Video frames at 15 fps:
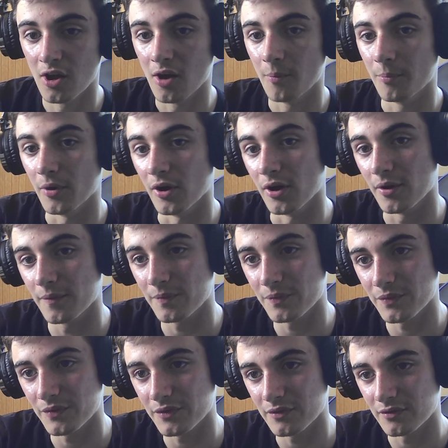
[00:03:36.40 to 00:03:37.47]
But
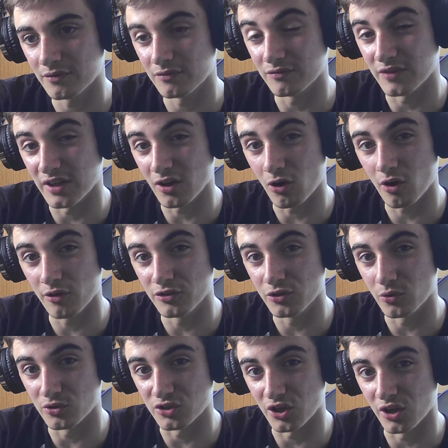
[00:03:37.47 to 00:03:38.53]
the on your
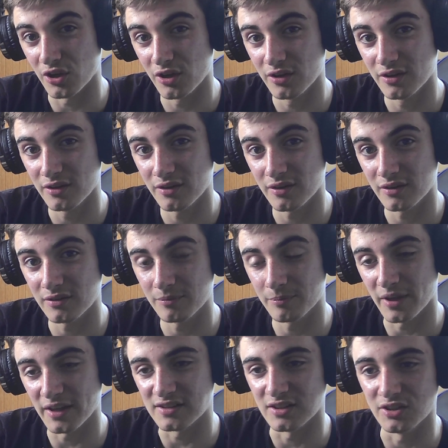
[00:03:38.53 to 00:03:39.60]
turn,
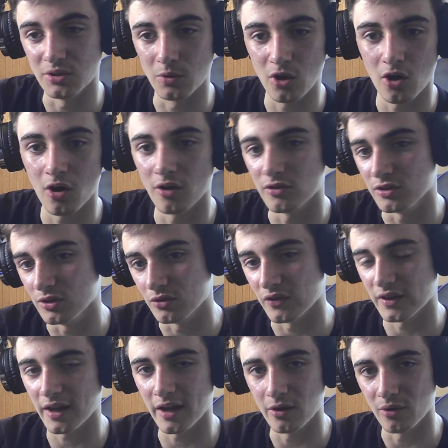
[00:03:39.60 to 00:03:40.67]
basically you can't use the
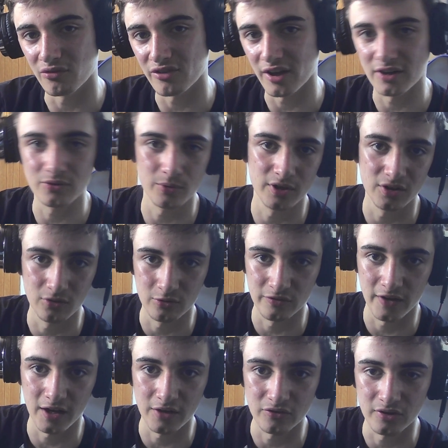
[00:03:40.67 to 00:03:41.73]
KO effect when you
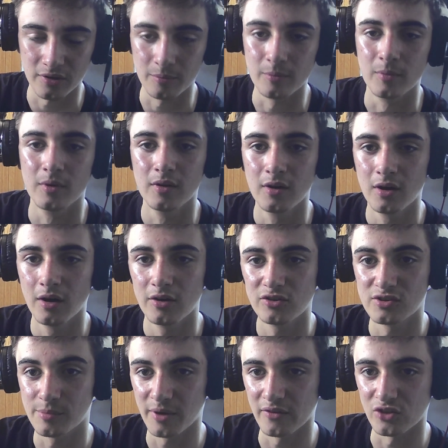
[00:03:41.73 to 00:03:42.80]
revive him, which is
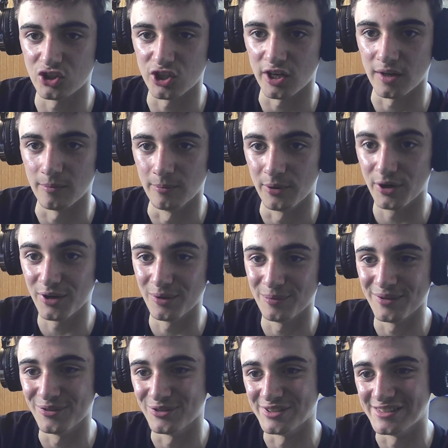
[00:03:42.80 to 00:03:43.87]
a bit of a shame, but it would
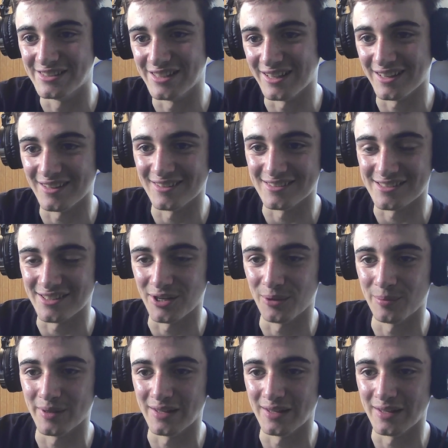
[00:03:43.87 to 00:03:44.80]
be ridiculously OP.